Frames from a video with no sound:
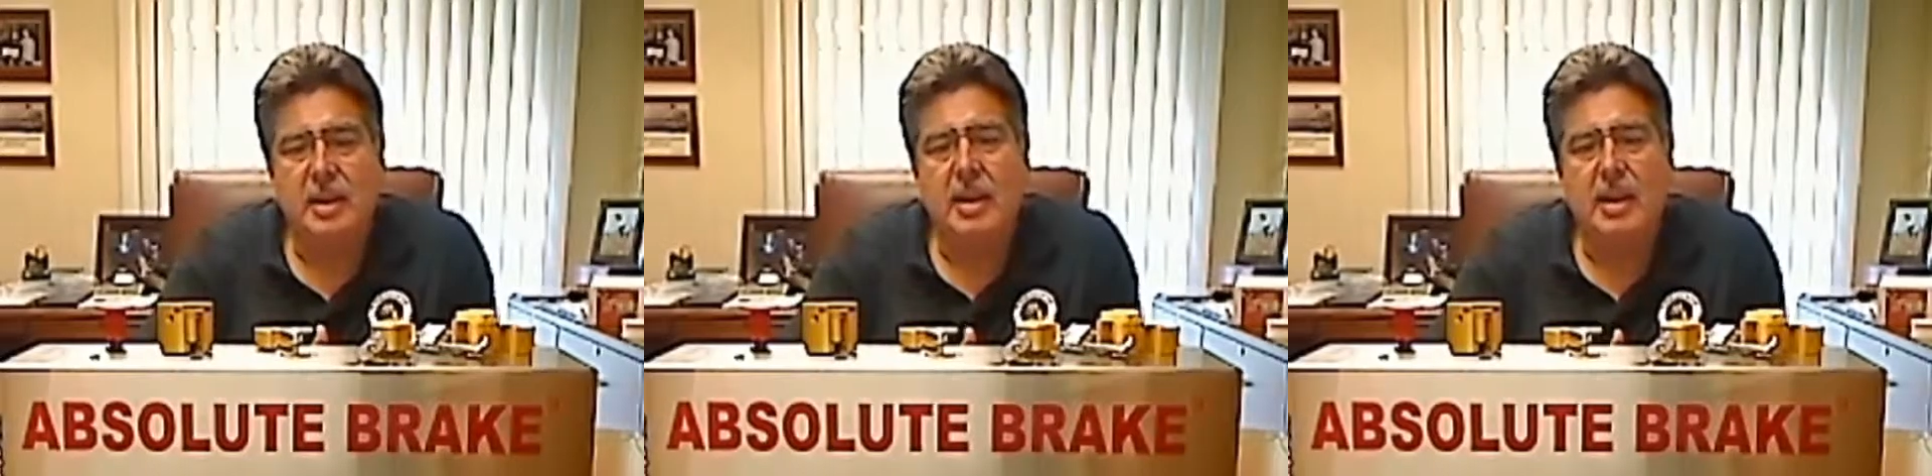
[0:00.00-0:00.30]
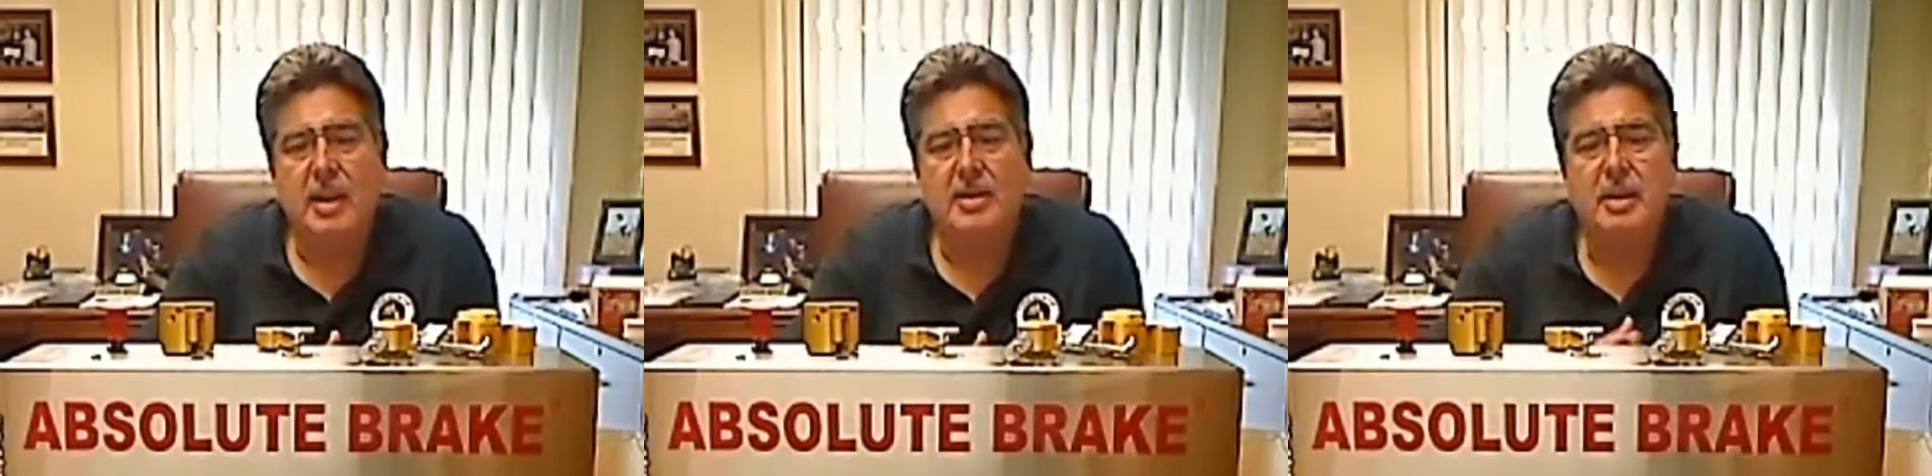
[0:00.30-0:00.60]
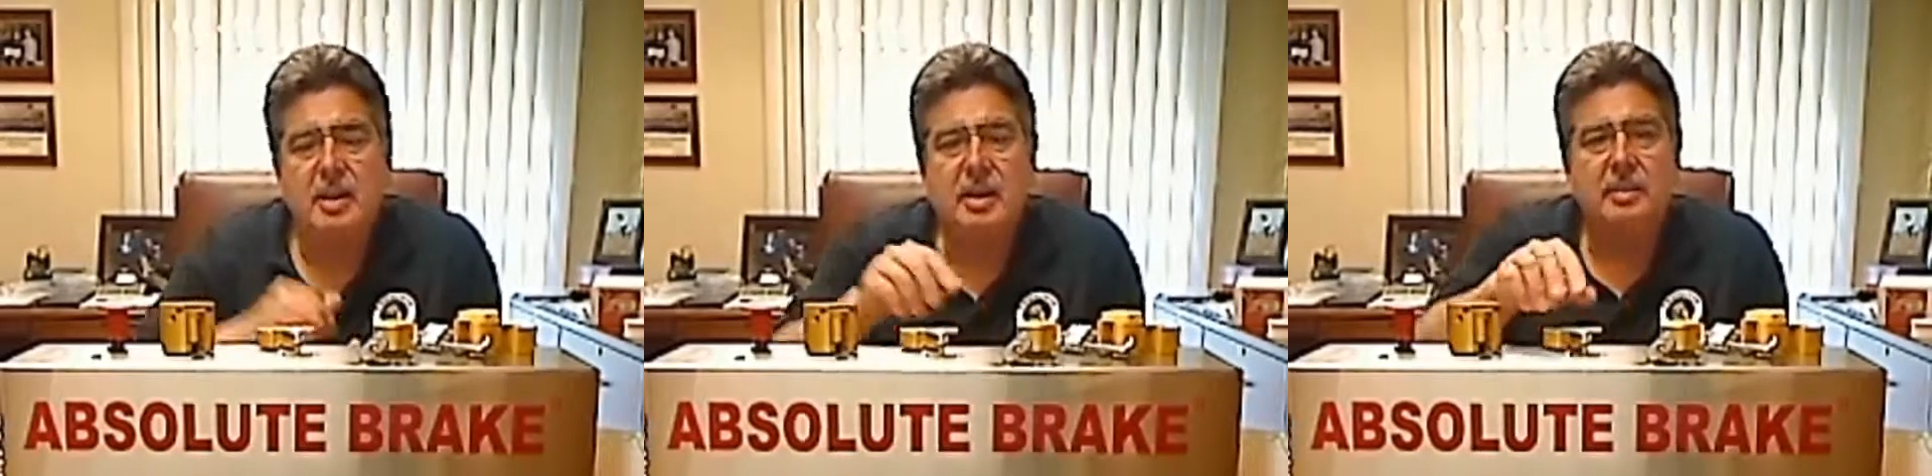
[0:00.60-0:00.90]
and
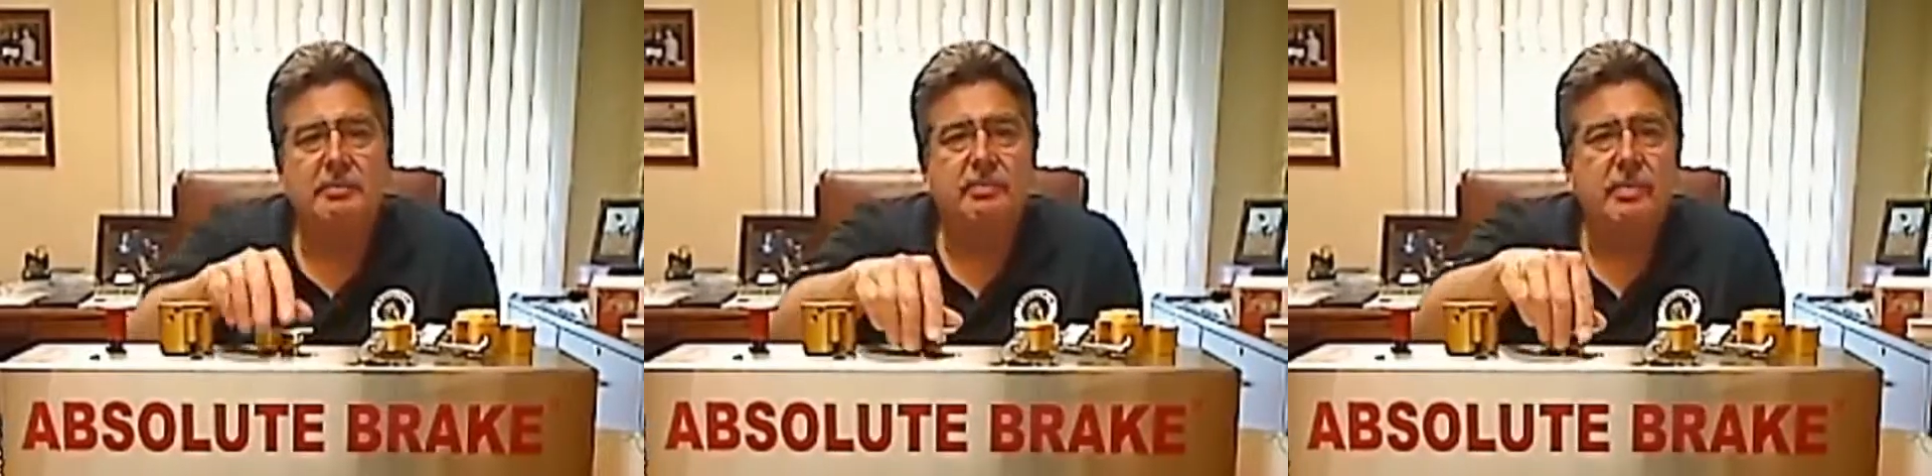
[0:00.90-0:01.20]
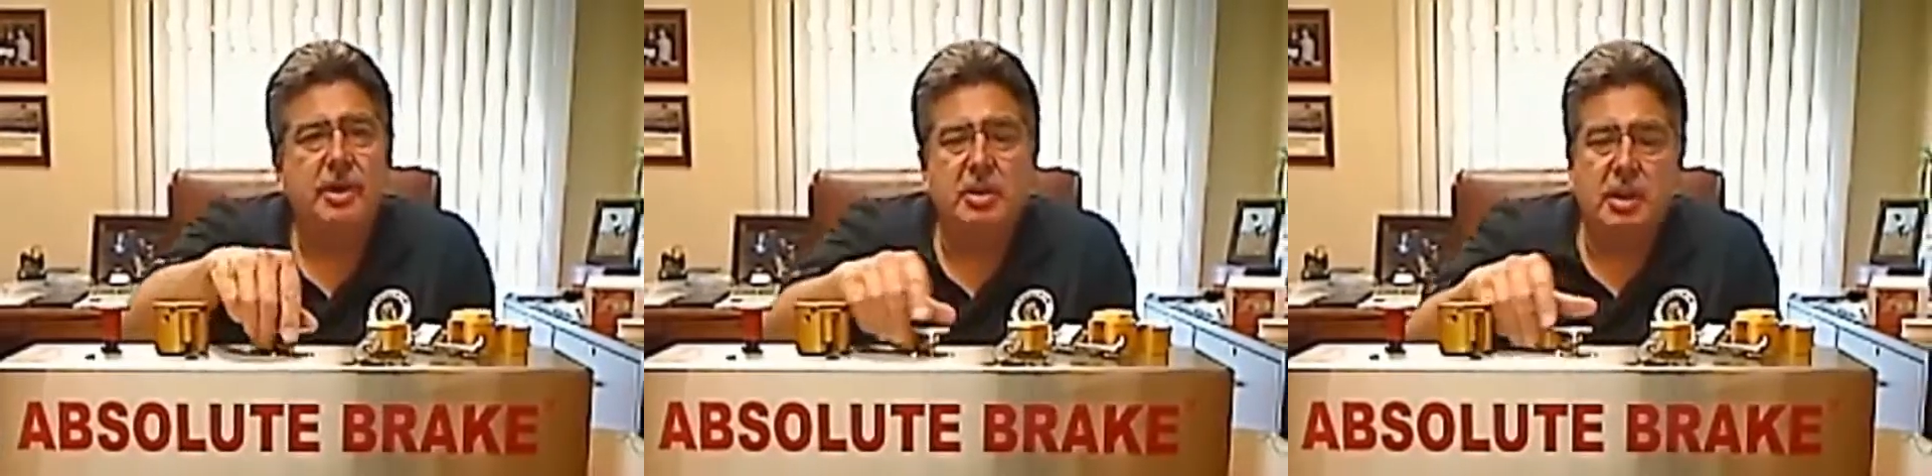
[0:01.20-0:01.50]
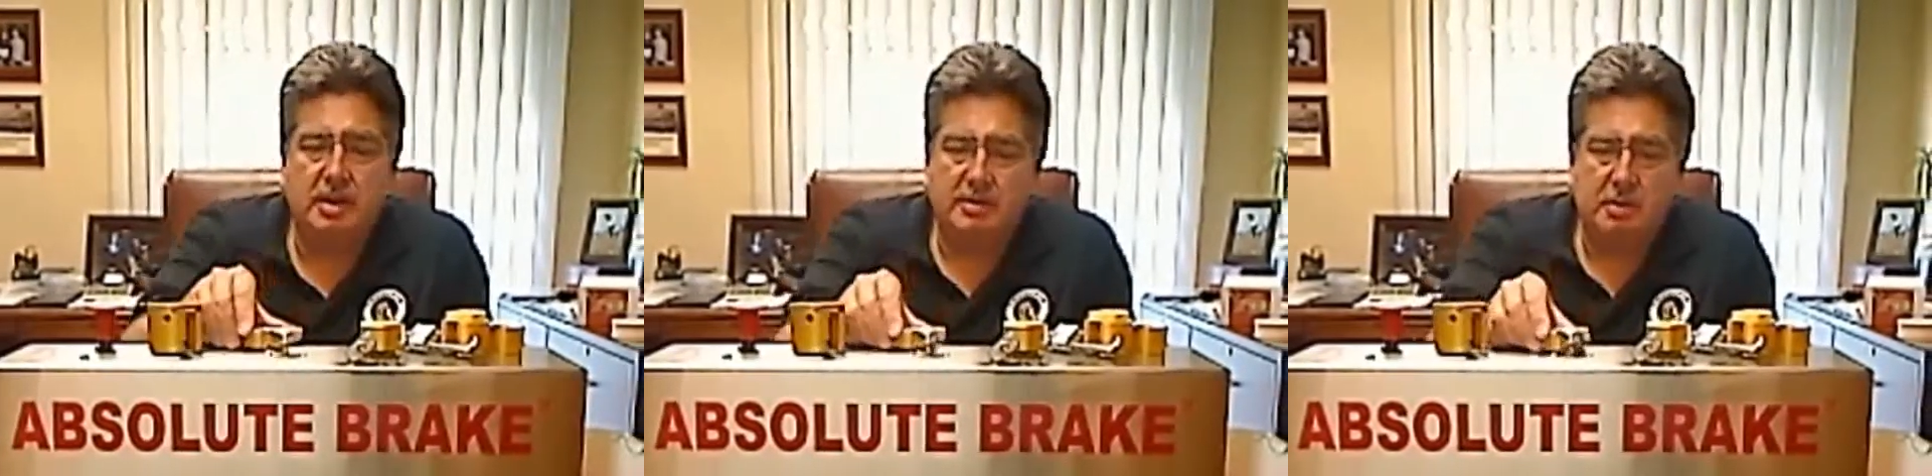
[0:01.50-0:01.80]
you're
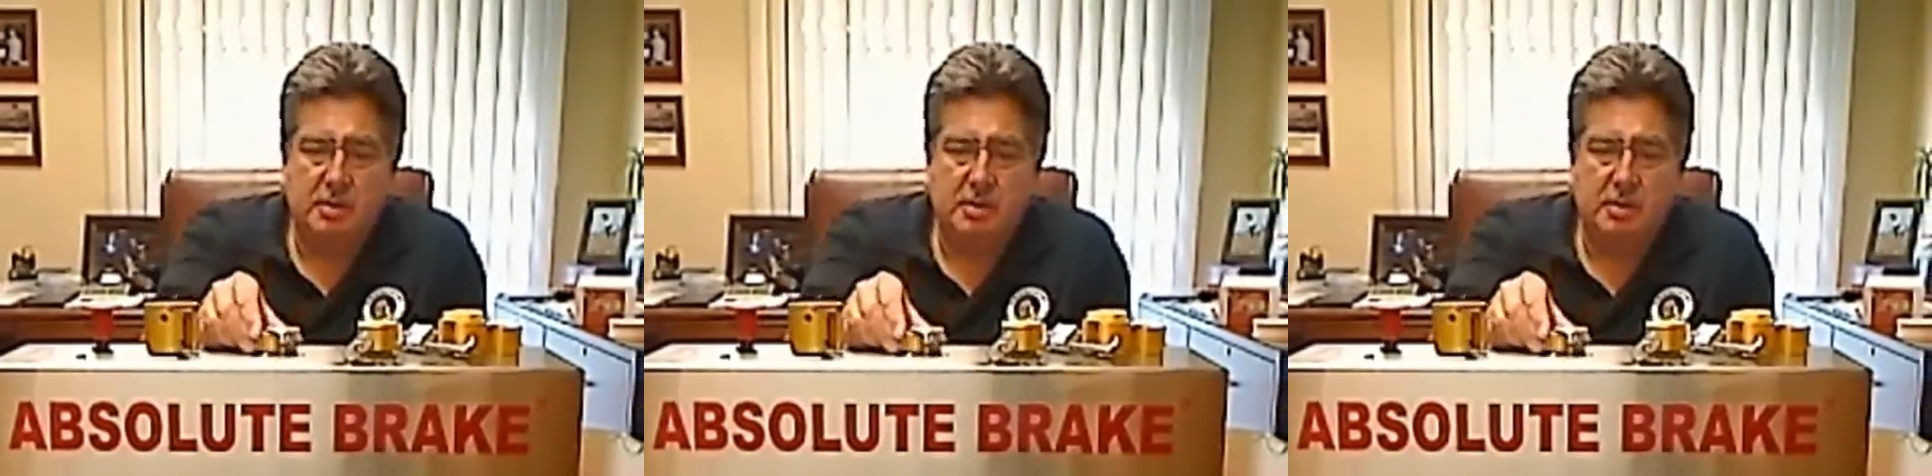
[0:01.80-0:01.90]
done.